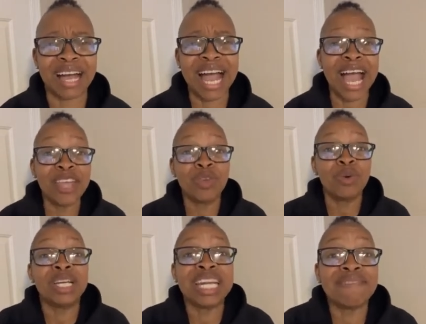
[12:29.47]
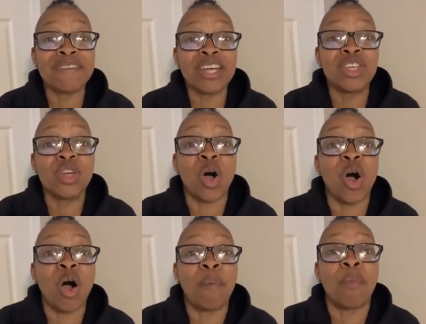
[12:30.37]
Are you living
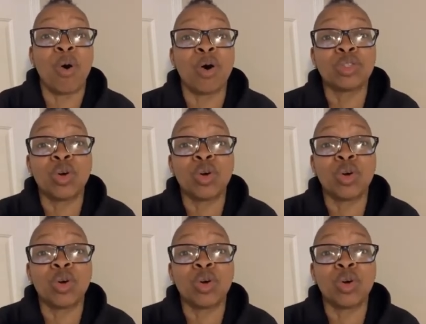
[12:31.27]
your most